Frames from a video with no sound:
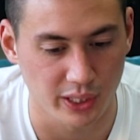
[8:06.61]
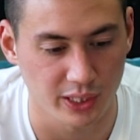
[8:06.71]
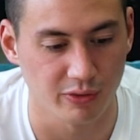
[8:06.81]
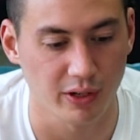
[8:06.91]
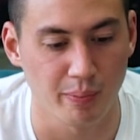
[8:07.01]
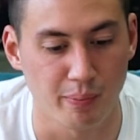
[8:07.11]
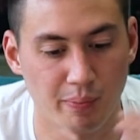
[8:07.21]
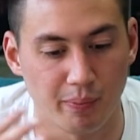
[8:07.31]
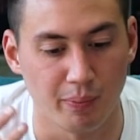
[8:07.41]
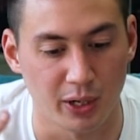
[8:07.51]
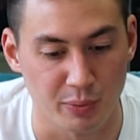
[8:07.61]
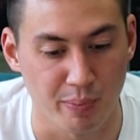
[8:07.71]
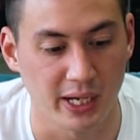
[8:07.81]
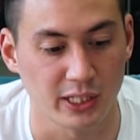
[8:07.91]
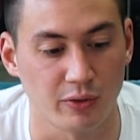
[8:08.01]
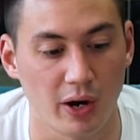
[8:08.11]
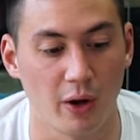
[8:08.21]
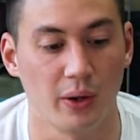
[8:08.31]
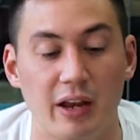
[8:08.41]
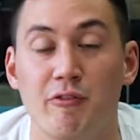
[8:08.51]
It's very much based
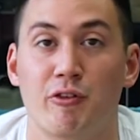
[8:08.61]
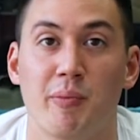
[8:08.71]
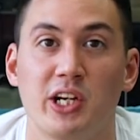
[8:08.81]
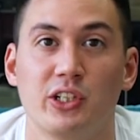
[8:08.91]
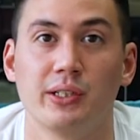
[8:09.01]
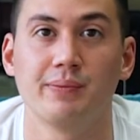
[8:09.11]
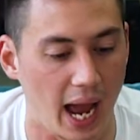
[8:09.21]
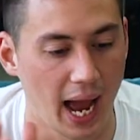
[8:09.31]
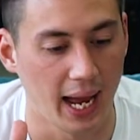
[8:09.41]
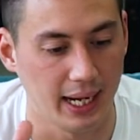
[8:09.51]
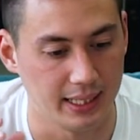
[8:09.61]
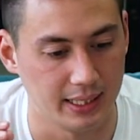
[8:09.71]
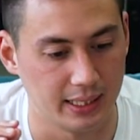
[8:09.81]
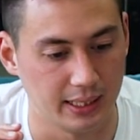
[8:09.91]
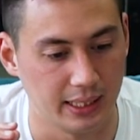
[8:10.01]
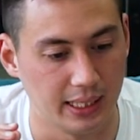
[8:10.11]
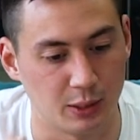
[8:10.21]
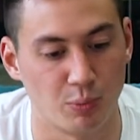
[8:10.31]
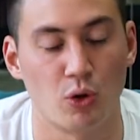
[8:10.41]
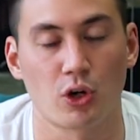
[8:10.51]
around information, and
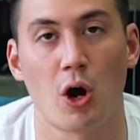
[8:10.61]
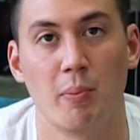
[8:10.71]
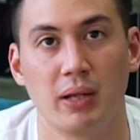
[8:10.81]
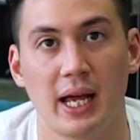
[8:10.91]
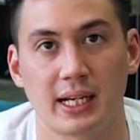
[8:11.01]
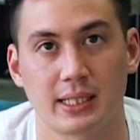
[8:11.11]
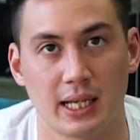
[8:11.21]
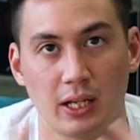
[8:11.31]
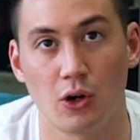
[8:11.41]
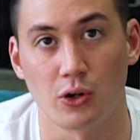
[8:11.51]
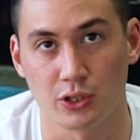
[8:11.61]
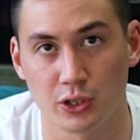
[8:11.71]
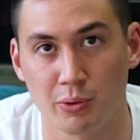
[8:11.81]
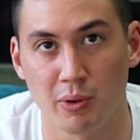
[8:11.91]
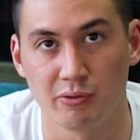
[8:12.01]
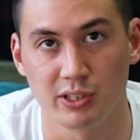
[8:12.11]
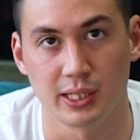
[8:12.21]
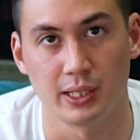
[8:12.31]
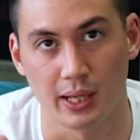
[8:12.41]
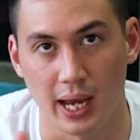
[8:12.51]
it's more complex and longer term,
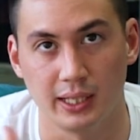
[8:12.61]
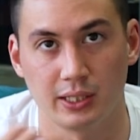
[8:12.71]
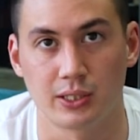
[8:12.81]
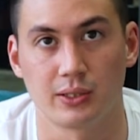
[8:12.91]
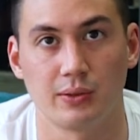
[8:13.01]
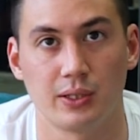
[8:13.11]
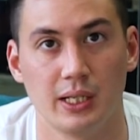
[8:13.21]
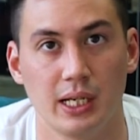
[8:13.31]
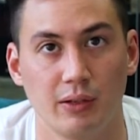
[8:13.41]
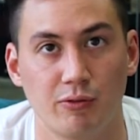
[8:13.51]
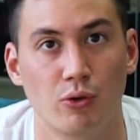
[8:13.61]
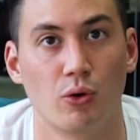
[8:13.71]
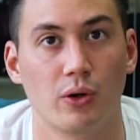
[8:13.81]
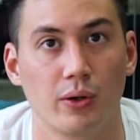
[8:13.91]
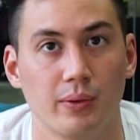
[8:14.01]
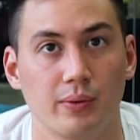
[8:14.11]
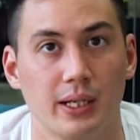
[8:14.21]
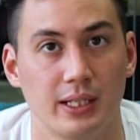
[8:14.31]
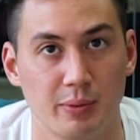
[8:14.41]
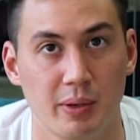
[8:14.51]
obviously, hence the need for
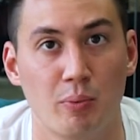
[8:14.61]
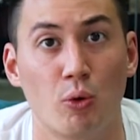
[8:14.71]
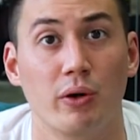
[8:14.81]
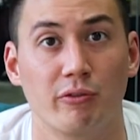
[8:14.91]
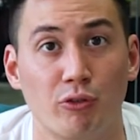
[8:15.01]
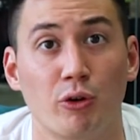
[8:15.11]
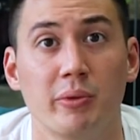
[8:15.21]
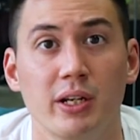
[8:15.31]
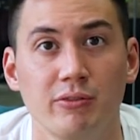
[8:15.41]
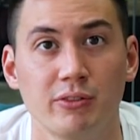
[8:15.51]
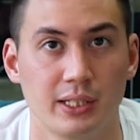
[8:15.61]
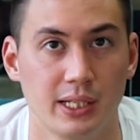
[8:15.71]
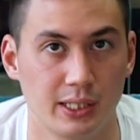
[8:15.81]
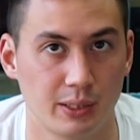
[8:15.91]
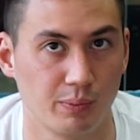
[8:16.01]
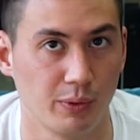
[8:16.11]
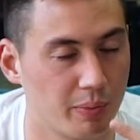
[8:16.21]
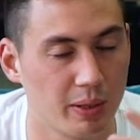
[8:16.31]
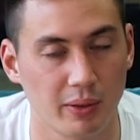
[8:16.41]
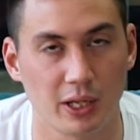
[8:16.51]
it to be more informative, since the
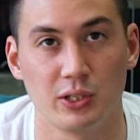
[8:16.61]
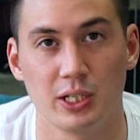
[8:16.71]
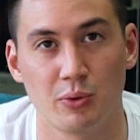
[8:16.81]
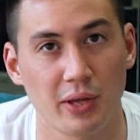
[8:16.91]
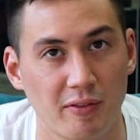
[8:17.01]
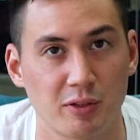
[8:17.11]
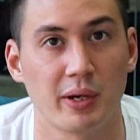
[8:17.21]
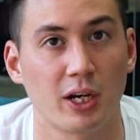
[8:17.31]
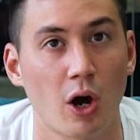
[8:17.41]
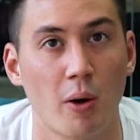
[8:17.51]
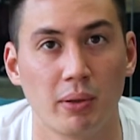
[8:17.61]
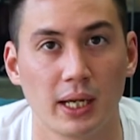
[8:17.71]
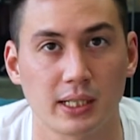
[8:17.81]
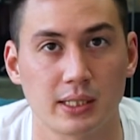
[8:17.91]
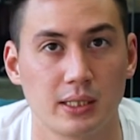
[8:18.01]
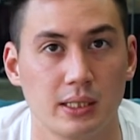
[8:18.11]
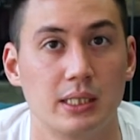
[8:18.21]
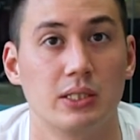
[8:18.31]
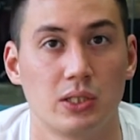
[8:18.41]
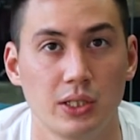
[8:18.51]
people that you deal with have to make complex
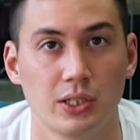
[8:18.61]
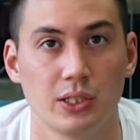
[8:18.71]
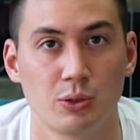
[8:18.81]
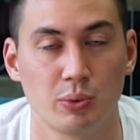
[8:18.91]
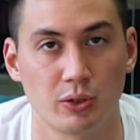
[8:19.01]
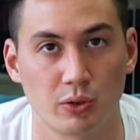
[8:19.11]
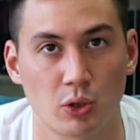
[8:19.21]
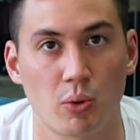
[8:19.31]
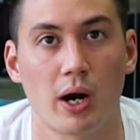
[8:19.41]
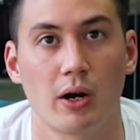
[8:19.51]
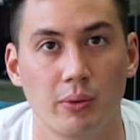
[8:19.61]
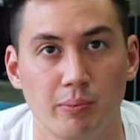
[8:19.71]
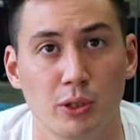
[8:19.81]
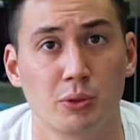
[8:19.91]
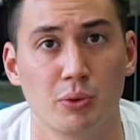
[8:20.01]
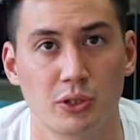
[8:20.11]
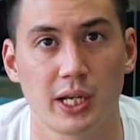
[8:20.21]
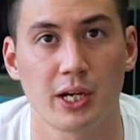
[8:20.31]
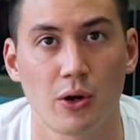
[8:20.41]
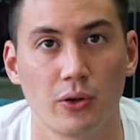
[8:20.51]
decisions which require multiple
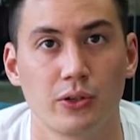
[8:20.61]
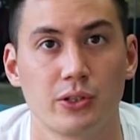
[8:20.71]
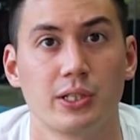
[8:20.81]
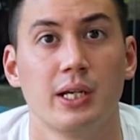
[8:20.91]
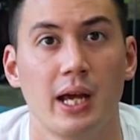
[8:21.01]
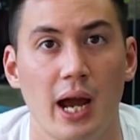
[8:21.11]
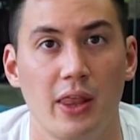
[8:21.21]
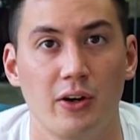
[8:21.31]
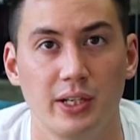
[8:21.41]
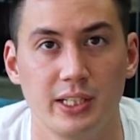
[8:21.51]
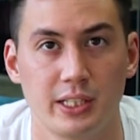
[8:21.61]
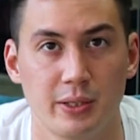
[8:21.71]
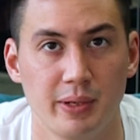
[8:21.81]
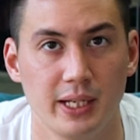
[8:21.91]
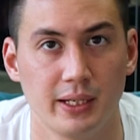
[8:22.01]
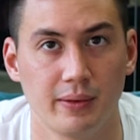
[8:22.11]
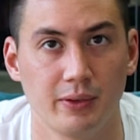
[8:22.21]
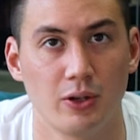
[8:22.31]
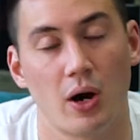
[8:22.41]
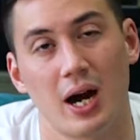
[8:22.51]
stakeholders, and there needs to be
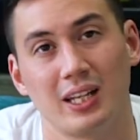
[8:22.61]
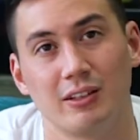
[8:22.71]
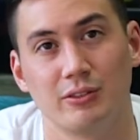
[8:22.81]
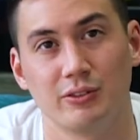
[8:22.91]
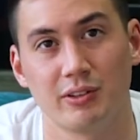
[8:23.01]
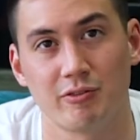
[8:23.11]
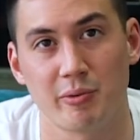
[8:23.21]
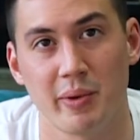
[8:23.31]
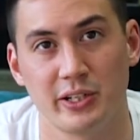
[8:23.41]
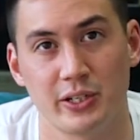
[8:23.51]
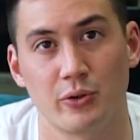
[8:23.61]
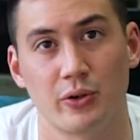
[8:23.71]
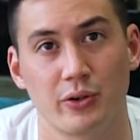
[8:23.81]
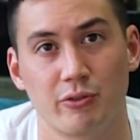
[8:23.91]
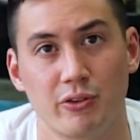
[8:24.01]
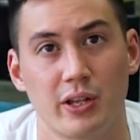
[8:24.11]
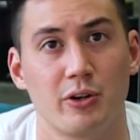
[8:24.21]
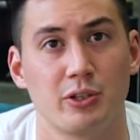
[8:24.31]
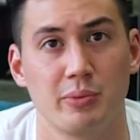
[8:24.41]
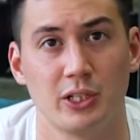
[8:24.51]
a high level of information in order for
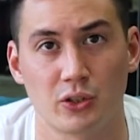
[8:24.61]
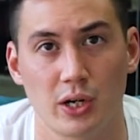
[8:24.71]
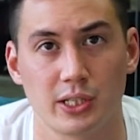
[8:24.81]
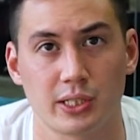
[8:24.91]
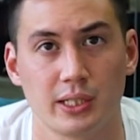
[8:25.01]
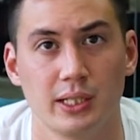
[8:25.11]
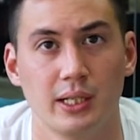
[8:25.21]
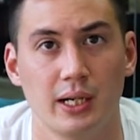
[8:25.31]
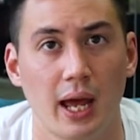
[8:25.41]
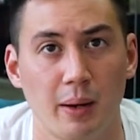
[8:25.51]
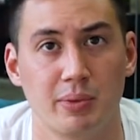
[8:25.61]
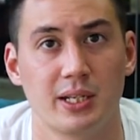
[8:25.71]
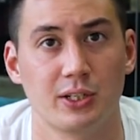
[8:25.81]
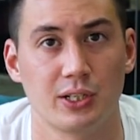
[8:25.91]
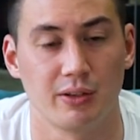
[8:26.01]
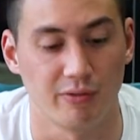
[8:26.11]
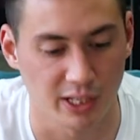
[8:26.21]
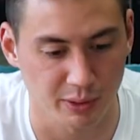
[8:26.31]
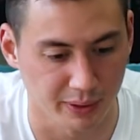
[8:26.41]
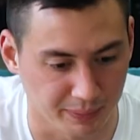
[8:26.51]
there to be trust and potentially
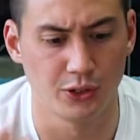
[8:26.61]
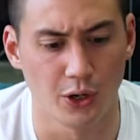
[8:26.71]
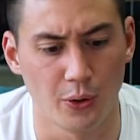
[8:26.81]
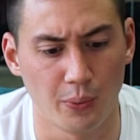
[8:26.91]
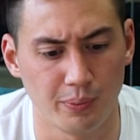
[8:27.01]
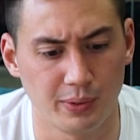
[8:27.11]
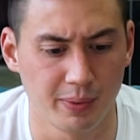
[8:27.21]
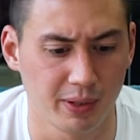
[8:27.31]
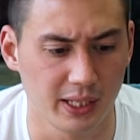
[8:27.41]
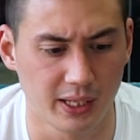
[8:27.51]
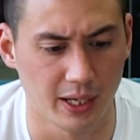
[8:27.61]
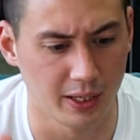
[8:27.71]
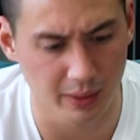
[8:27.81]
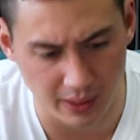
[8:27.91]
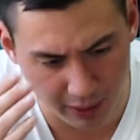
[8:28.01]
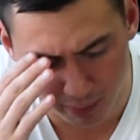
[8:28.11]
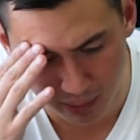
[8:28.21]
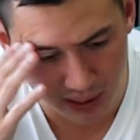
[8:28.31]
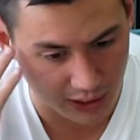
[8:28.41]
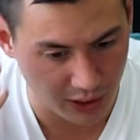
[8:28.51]
investment. So typically the
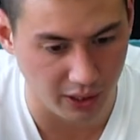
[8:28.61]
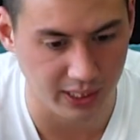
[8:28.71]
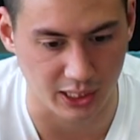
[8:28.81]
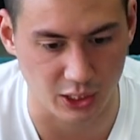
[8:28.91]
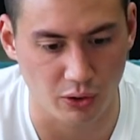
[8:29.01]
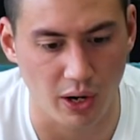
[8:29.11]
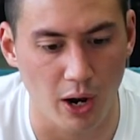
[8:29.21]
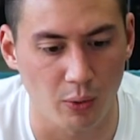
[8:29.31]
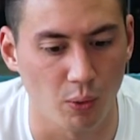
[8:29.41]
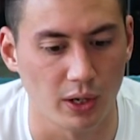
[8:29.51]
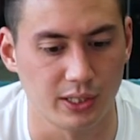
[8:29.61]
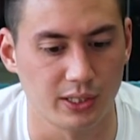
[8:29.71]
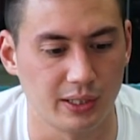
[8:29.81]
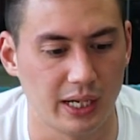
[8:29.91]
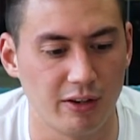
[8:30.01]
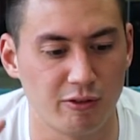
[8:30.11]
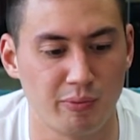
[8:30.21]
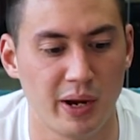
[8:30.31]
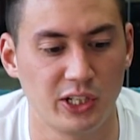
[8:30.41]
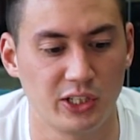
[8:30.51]
business context crowd wants
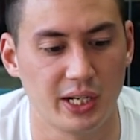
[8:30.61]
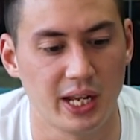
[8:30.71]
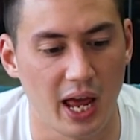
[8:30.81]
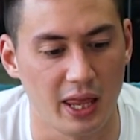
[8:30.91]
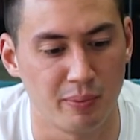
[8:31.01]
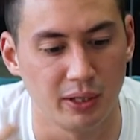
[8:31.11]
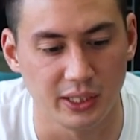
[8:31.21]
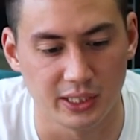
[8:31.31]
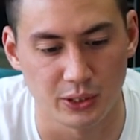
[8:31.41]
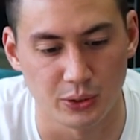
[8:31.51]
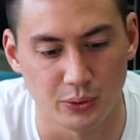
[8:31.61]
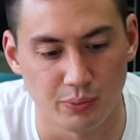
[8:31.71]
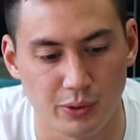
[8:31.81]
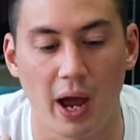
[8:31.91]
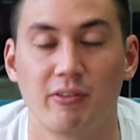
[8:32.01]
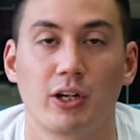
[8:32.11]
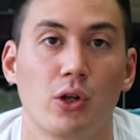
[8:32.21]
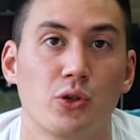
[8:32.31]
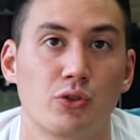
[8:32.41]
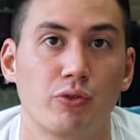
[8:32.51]
information and the ability to have a
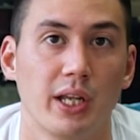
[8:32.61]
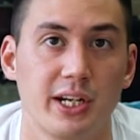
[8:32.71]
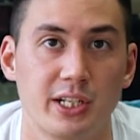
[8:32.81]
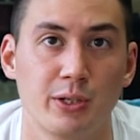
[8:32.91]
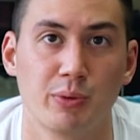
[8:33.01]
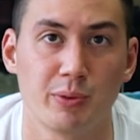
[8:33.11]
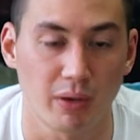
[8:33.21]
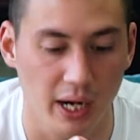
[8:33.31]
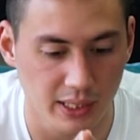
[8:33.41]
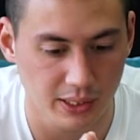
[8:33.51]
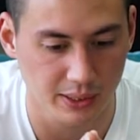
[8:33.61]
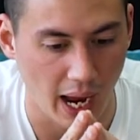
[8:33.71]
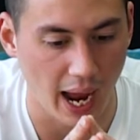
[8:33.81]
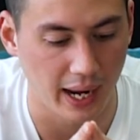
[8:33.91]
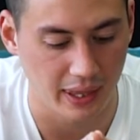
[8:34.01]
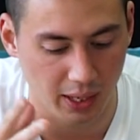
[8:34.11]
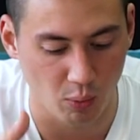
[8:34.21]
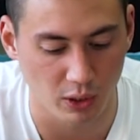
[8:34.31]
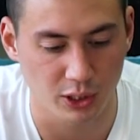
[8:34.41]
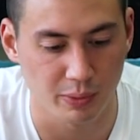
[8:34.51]
close relationship with brands, and they
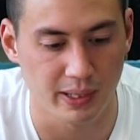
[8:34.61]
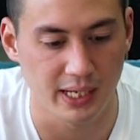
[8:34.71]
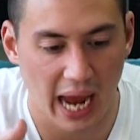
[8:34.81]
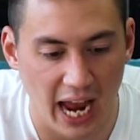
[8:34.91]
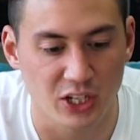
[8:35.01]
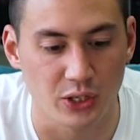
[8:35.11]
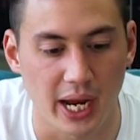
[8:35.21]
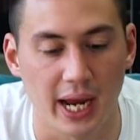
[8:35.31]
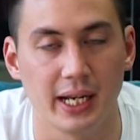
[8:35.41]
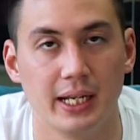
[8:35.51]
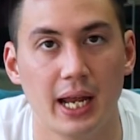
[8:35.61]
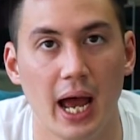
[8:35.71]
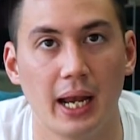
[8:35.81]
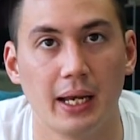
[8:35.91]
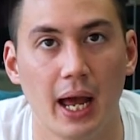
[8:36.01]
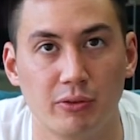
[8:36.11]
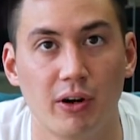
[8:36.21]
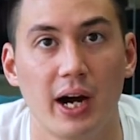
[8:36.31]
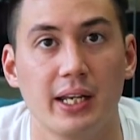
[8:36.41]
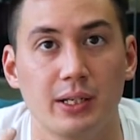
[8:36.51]
want to be educated and
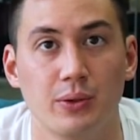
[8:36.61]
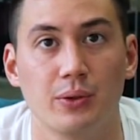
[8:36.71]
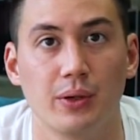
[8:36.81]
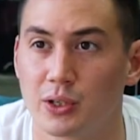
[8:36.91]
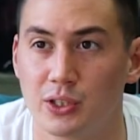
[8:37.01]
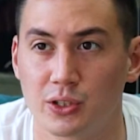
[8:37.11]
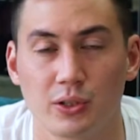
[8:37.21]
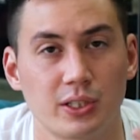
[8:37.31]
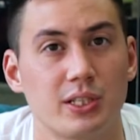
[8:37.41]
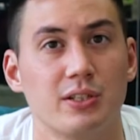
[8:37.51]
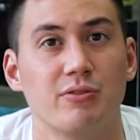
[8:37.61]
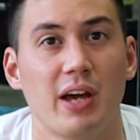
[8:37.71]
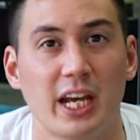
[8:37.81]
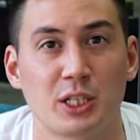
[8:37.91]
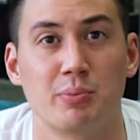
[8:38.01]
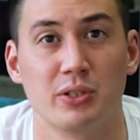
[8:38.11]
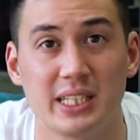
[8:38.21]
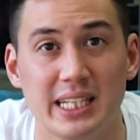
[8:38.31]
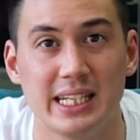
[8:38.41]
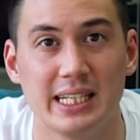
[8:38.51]
provided consultative
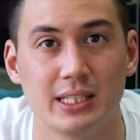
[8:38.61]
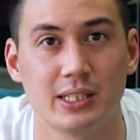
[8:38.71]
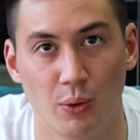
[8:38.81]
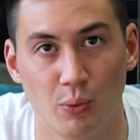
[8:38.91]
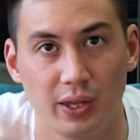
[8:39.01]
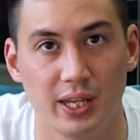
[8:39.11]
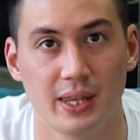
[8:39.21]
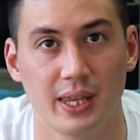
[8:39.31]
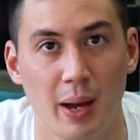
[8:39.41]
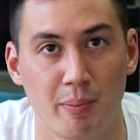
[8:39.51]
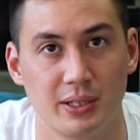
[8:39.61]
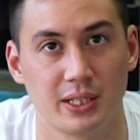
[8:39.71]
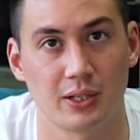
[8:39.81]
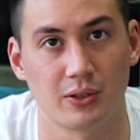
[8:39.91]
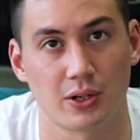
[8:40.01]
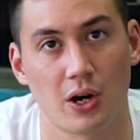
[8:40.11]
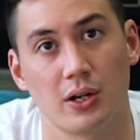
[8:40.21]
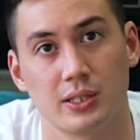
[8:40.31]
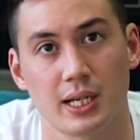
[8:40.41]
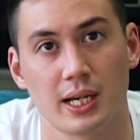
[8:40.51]
expertise within that particular
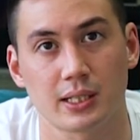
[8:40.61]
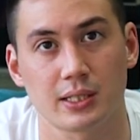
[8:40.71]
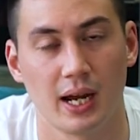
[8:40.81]
context.